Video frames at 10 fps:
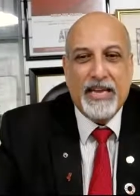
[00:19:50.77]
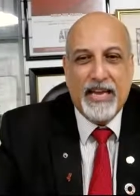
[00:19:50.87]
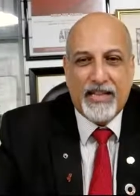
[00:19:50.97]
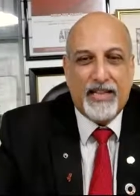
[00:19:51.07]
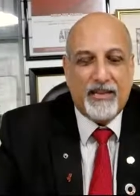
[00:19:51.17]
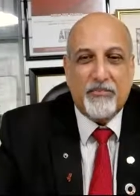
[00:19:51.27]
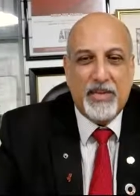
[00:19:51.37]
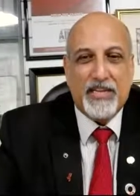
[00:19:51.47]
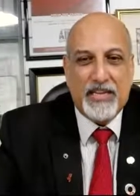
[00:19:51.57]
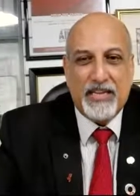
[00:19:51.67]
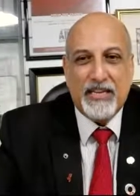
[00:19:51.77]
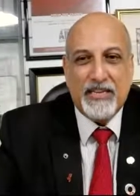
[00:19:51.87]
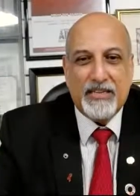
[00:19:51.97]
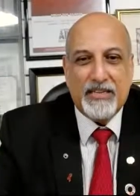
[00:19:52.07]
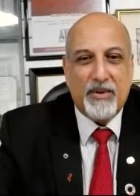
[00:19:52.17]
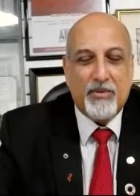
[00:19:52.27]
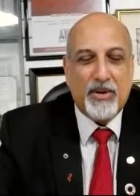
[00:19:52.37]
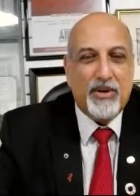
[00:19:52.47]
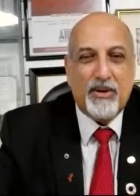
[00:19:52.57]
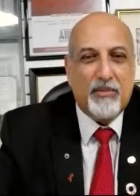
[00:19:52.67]
At that meeting, there
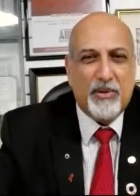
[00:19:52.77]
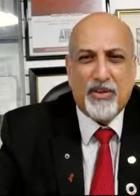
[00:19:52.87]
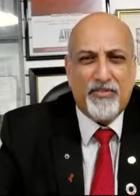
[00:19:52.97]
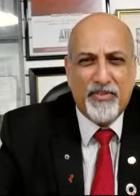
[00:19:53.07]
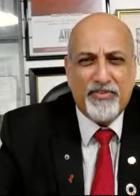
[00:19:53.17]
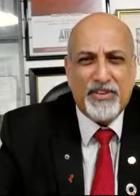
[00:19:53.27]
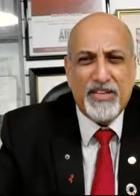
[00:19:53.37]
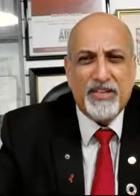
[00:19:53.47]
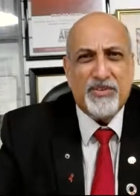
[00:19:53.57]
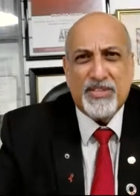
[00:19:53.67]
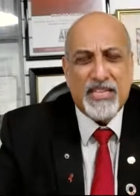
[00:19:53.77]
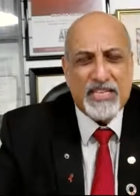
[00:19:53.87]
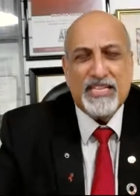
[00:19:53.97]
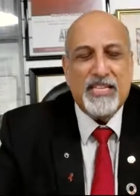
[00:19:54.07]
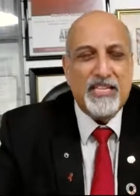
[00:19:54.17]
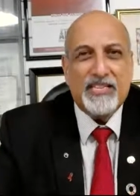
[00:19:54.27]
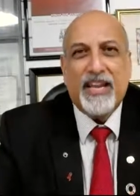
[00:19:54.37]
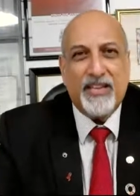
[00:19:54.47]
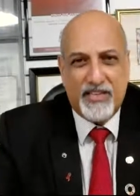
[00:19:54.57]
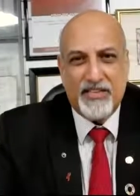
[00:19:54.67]
were about 50 to 60
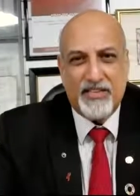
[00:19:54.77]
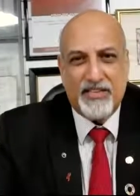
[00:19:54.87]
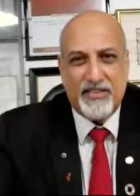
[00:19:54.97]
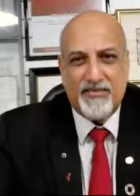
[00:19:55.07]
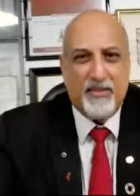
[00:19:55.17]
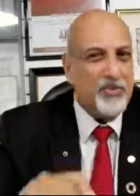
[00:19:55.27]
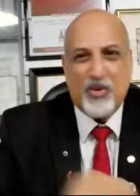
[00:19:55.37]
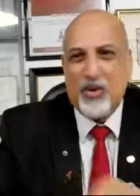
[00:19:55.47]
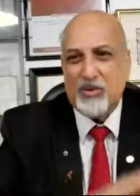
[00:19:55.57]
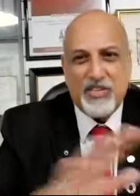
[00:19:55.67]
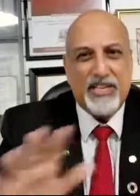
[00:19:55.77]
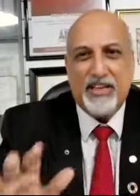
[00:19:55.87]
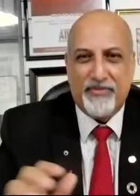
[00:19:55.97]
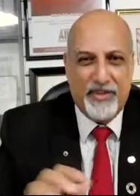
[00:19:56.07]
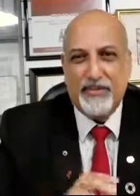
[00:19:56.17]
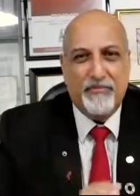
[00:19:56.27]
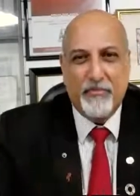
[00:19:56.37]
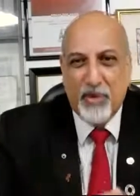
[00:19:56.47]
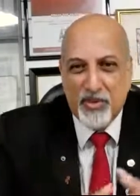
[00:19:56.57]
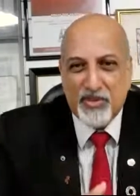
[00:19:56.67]
scientists from throughout South Africa.
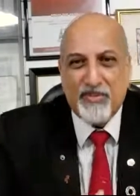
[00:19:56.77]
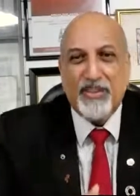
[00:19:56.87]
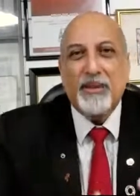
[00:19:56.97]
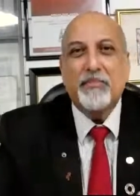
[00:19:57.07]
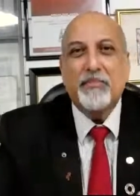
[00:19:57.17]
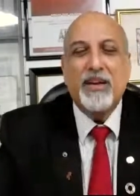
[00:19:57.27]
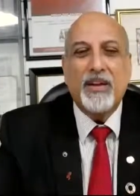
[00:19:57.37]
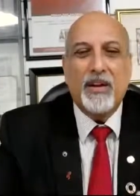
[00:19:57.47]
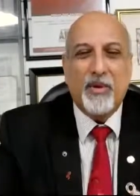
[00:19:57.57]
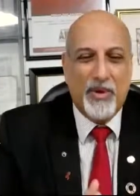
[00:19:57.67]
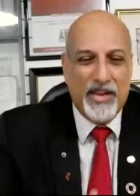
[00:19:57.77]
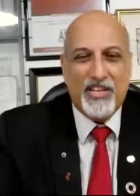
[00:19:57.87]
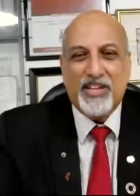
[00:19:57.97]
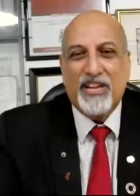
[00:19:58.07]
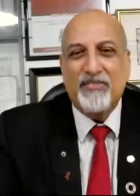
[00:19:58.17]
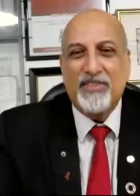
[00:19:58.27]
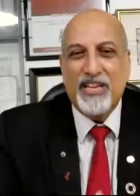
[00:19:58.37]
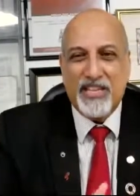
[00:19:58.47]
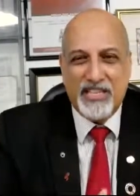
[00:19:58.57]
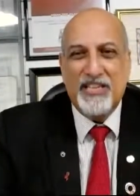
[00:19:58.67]
Most of them were HIV
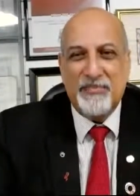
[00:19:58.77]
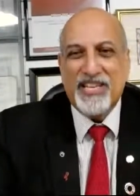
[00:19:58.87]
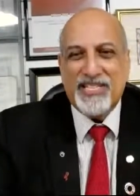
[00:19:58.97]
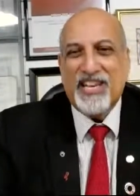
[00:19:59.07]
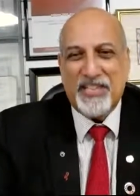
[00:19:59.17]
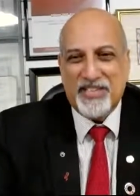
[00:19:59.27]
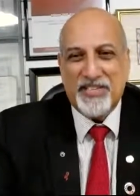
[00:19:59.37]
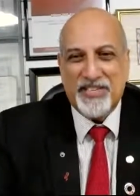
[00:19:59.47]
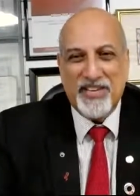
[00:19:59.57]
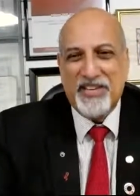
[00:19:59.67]
and TB scientists,